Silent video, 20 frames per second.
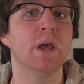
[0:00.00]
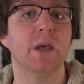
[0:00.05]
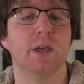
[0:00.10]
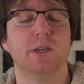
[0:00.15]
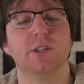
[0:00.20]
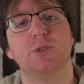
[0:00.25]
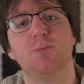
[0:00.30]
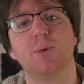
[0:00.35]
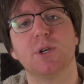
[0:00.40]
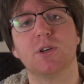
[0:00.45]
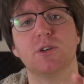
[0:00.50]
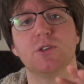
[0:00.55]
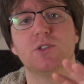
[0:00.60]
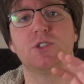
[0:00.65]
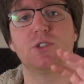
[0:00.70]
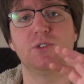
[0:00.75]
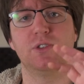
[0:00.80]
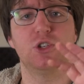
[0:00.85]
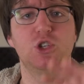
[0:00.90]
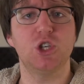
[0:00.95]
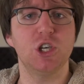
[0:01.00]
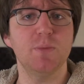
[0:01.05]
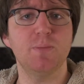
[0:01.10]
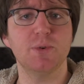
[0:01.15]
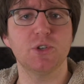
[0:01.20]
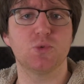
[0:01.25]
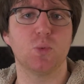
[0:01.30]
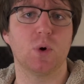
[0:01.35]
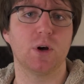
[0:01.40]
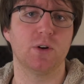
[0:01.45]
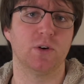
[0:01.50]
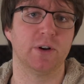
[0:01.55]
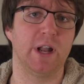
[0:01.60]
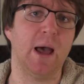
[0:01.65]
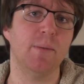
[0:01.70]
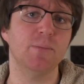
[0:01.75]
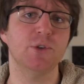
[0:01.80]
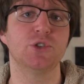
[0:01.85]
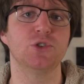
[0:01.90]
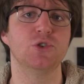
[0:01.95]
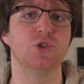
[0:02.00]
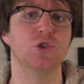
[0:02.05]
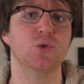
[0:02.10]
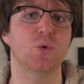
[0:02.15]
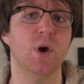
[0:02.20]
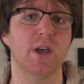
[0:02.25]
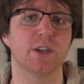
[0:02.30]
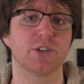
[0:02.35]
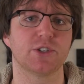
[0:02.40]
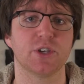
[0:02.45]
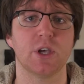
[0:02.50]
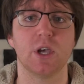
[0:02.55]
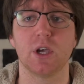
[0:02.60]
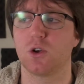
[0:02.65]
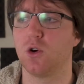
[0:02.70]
is because the cheapest one on Amazon US